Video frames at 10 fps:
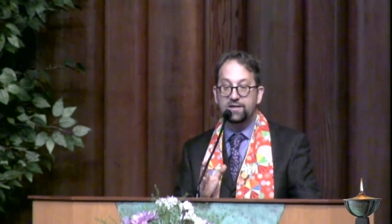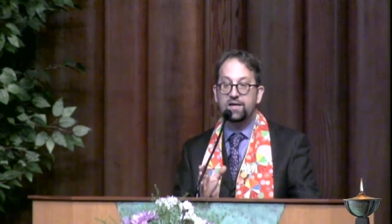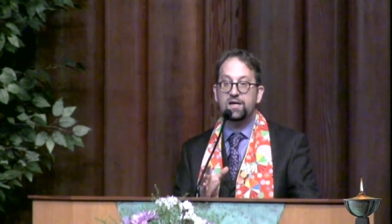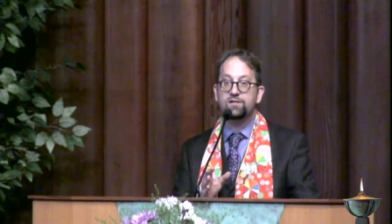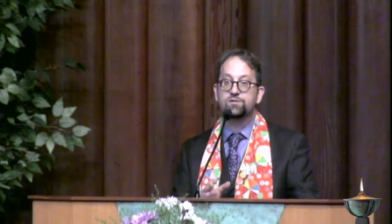
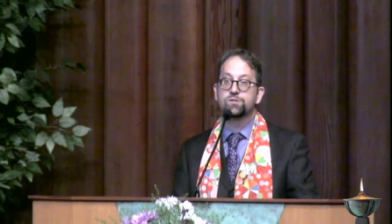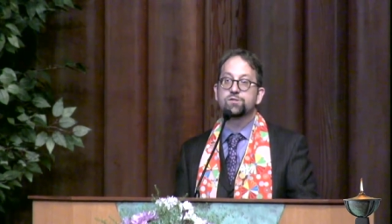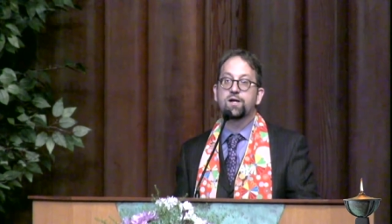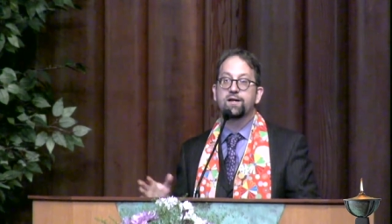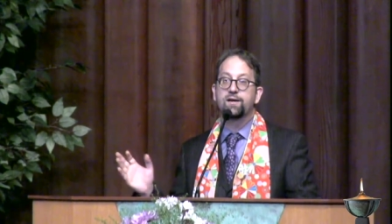
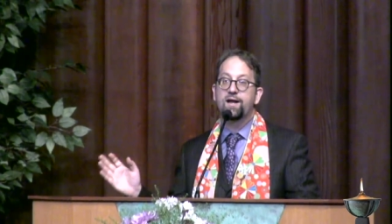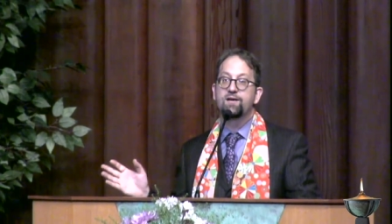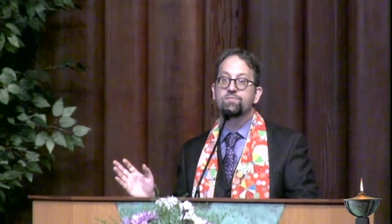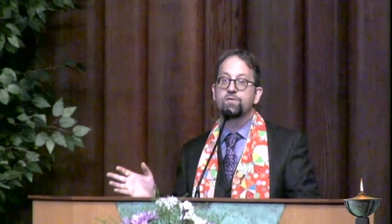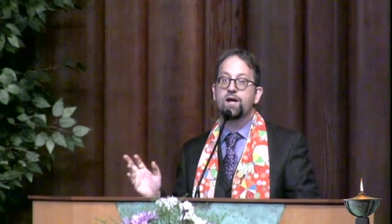each and
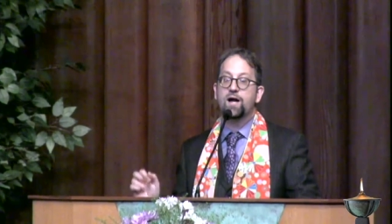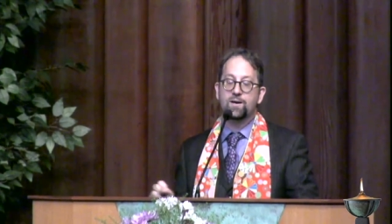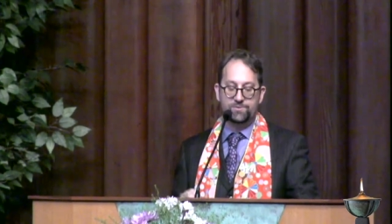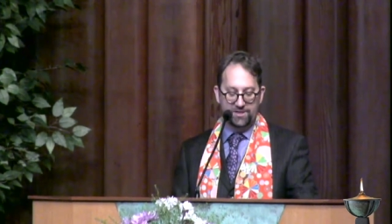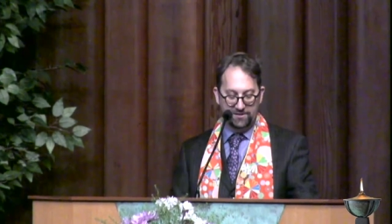every
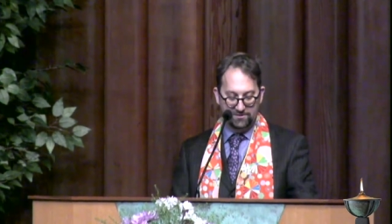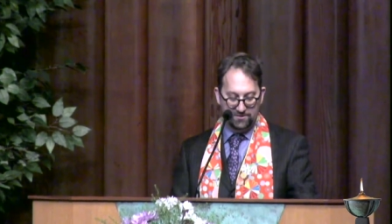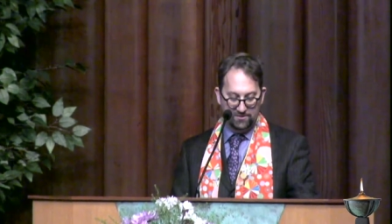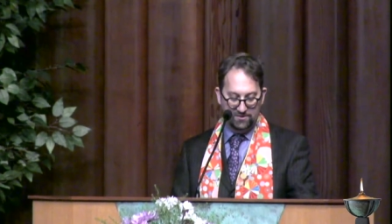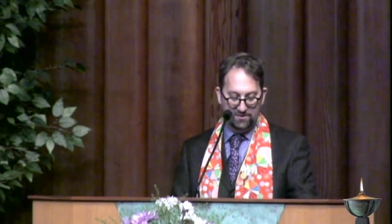object,
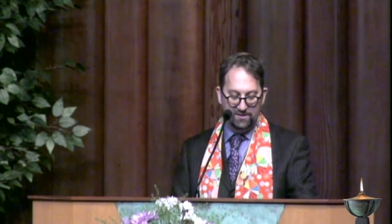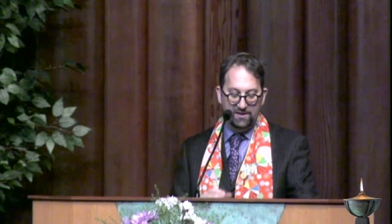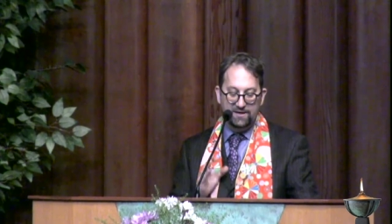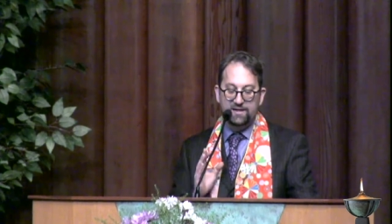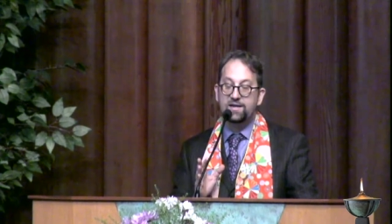
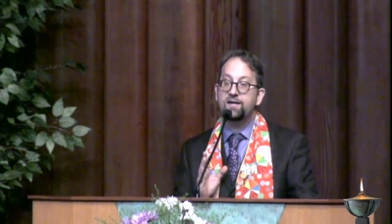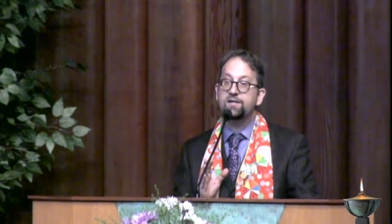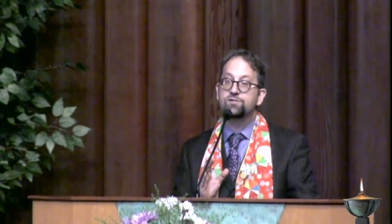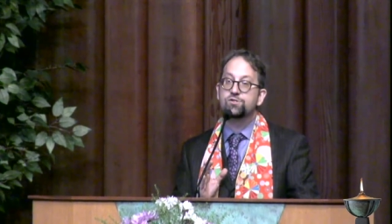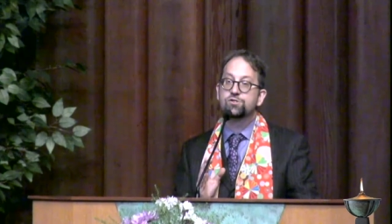
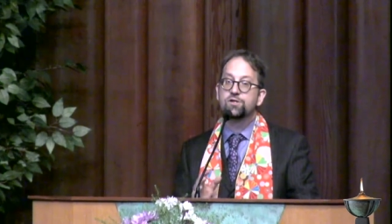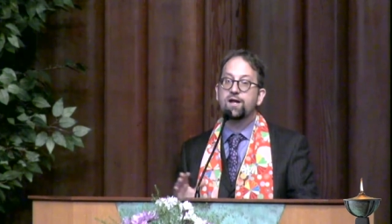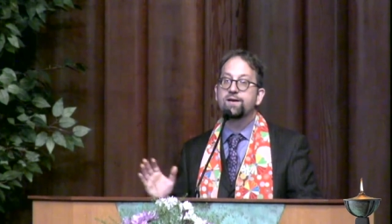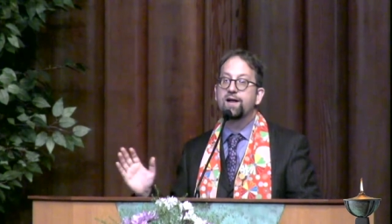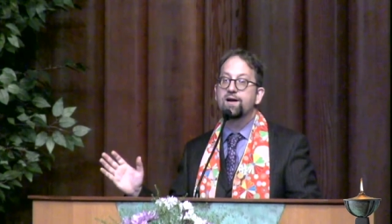each
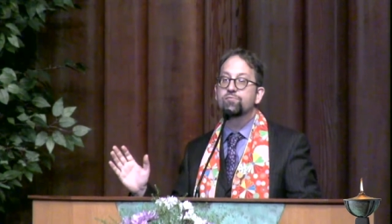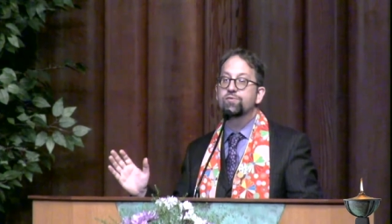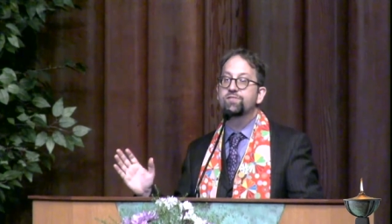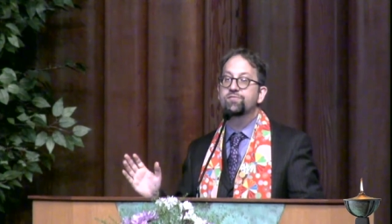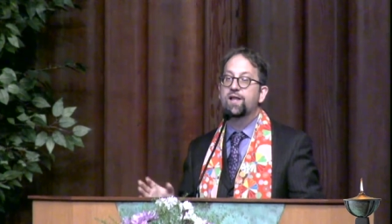and
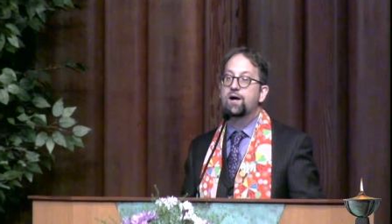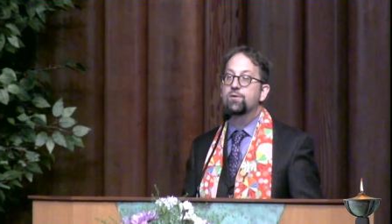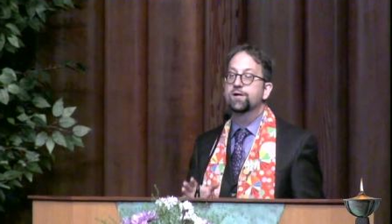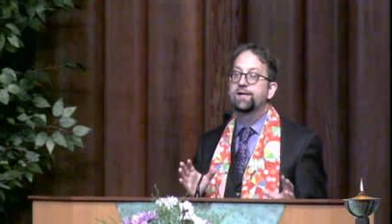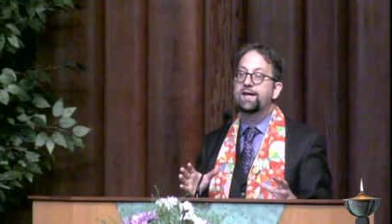every
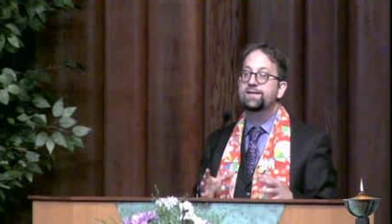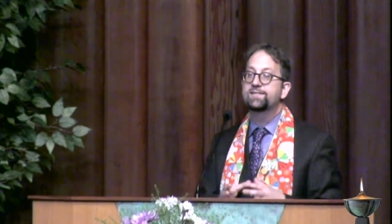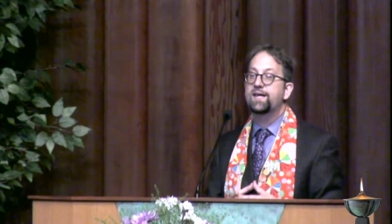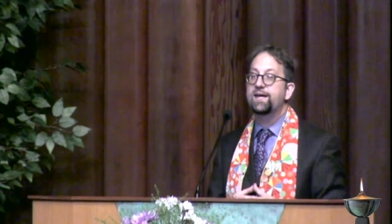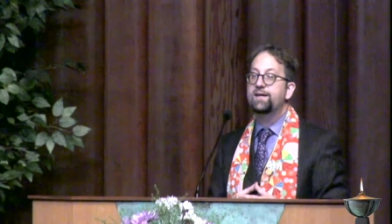flower
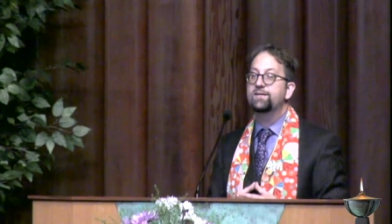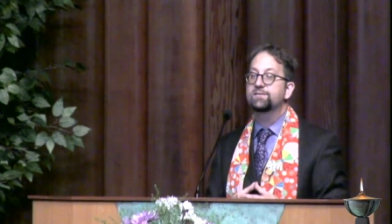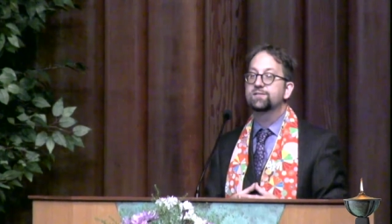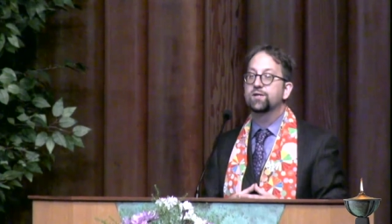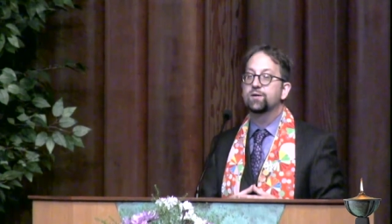
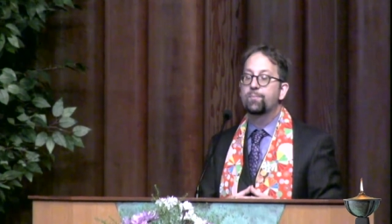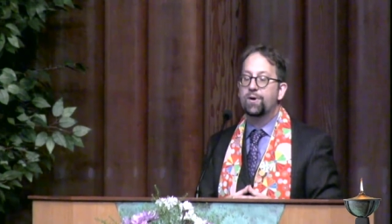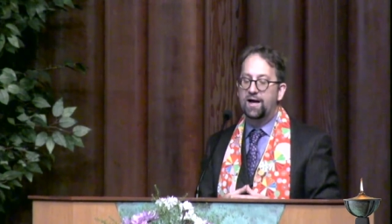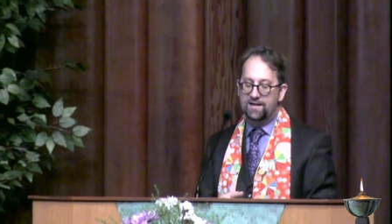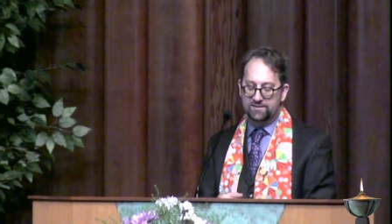contains the
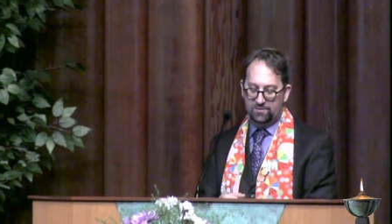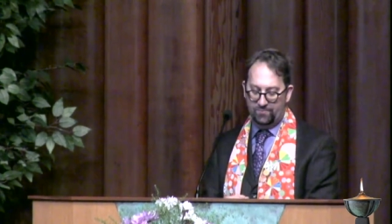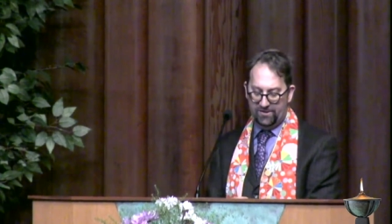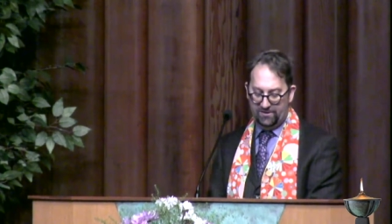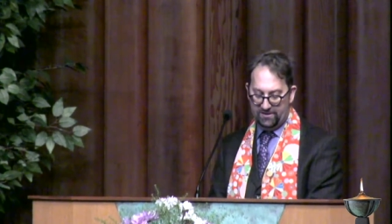
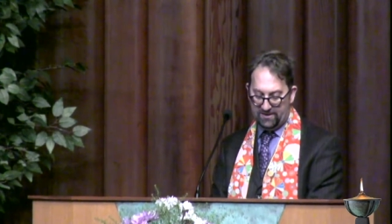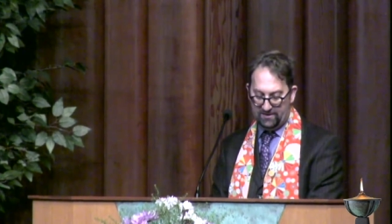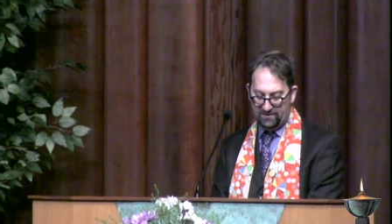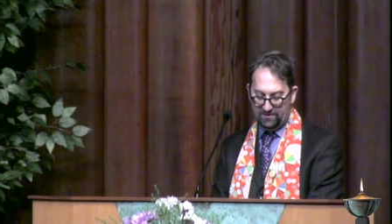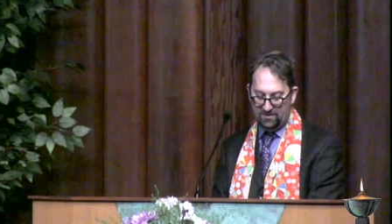
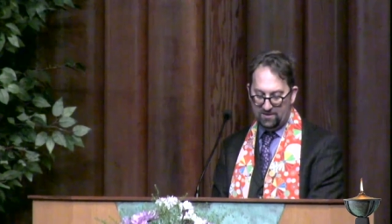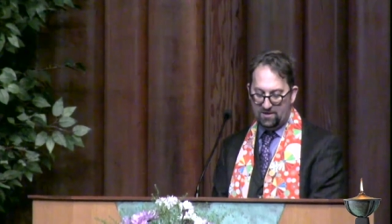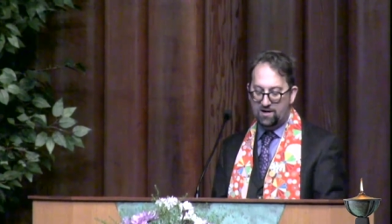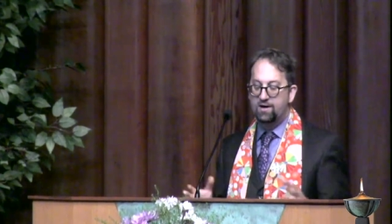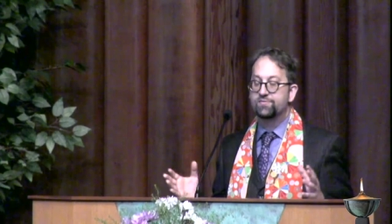possibility
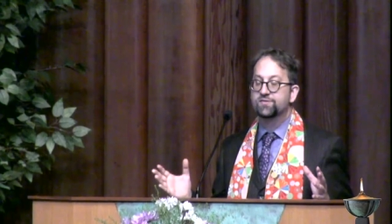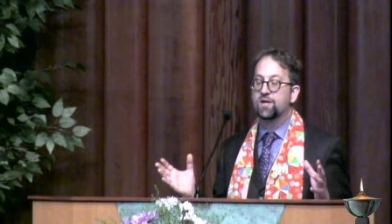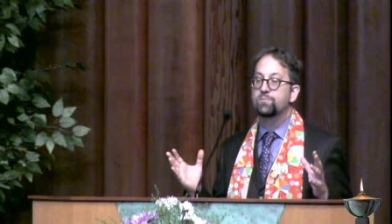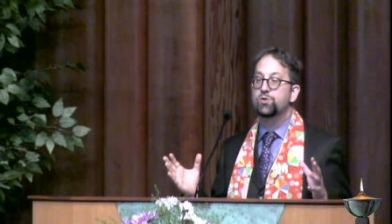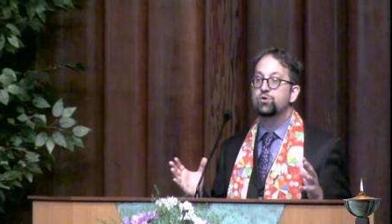of
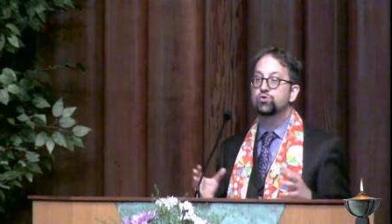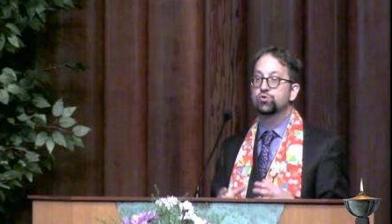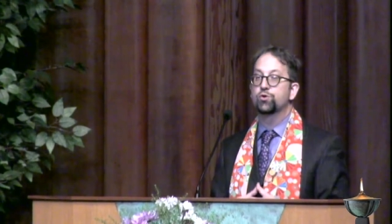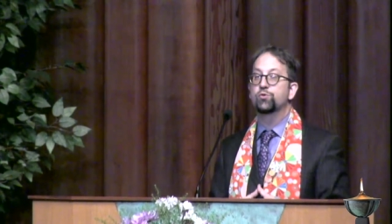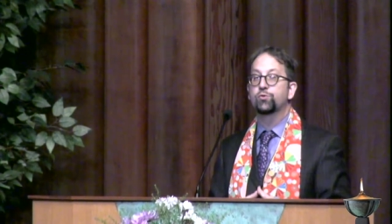some new
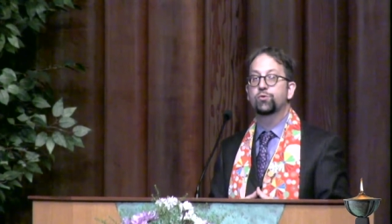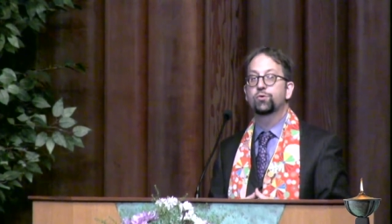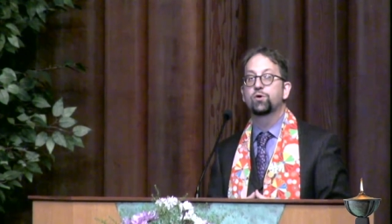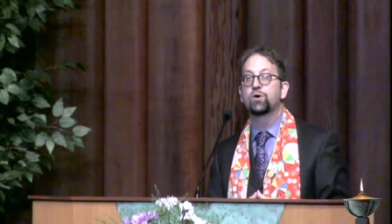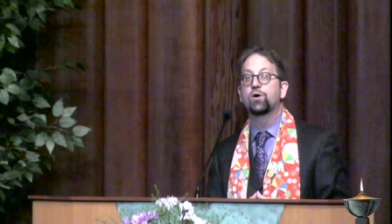truth
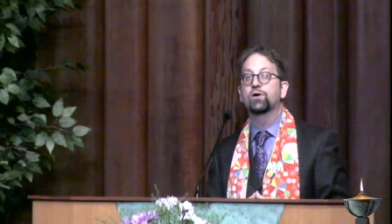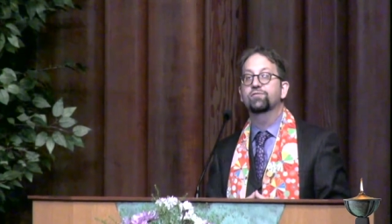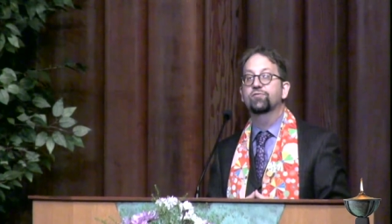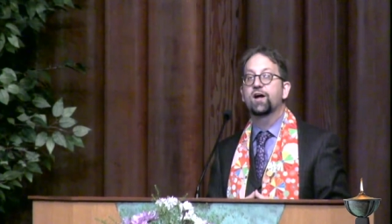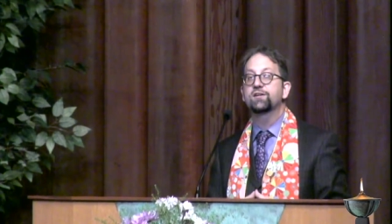or
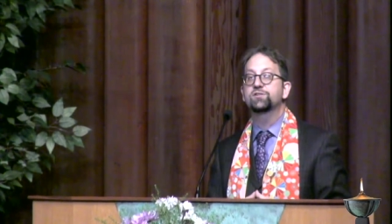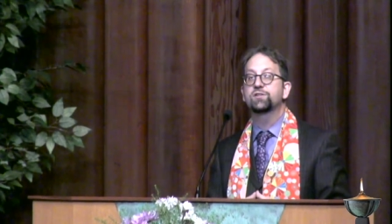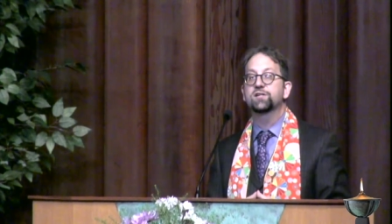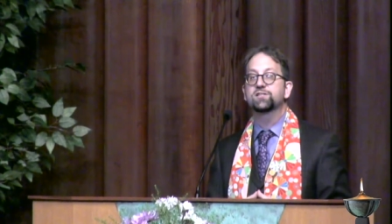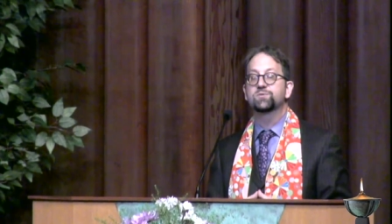fresh
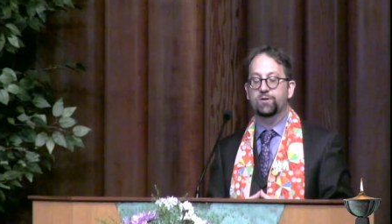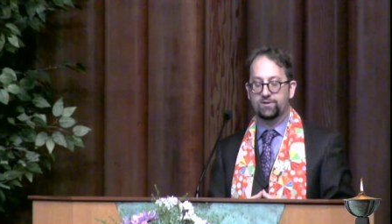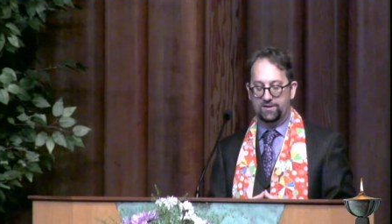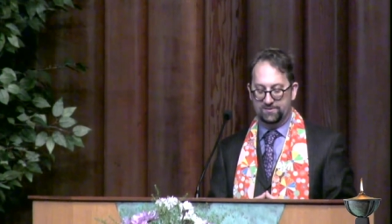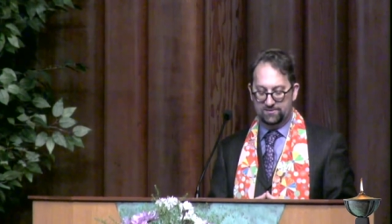
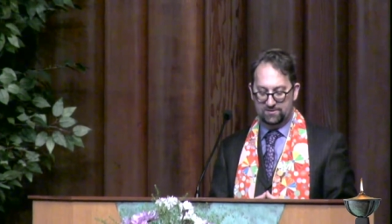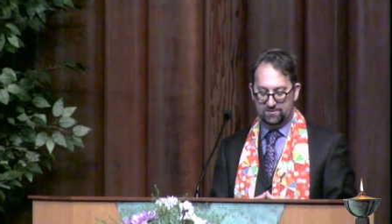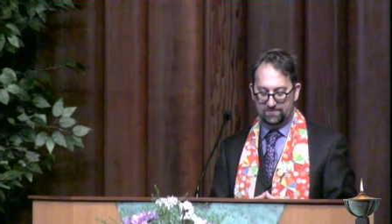experience.